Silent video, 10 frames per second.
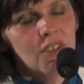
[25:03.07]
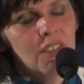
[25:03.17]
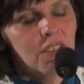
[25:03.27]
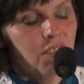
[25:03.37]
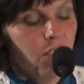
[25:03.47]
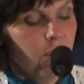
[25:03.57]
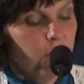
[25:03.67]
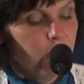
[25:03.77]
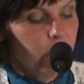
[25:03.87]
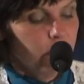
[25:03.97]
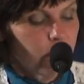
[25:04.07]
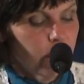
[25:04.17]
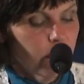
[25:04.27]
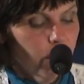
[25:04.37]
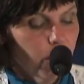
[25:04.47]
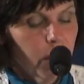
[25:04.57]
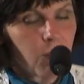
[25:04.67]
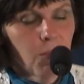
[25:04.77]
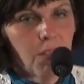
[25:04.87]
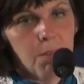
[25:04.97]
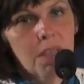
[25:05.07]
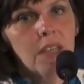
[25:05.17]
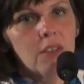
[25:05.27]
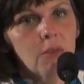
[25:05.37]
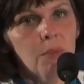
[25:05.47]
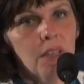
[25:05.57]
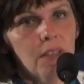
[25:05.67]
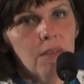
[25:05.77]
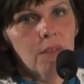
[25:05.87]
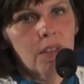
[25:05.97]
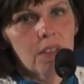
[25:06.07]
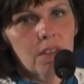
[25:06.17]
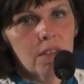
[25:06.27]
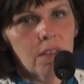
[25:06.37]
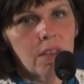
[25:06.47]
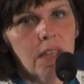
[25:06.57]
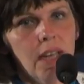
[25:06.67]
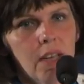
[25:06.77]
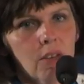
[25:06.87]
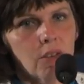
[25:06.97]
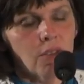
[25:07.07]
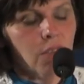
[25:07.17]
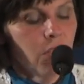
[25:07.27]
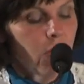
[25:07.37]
It's not about what we have been led to believe, that it's a chaos.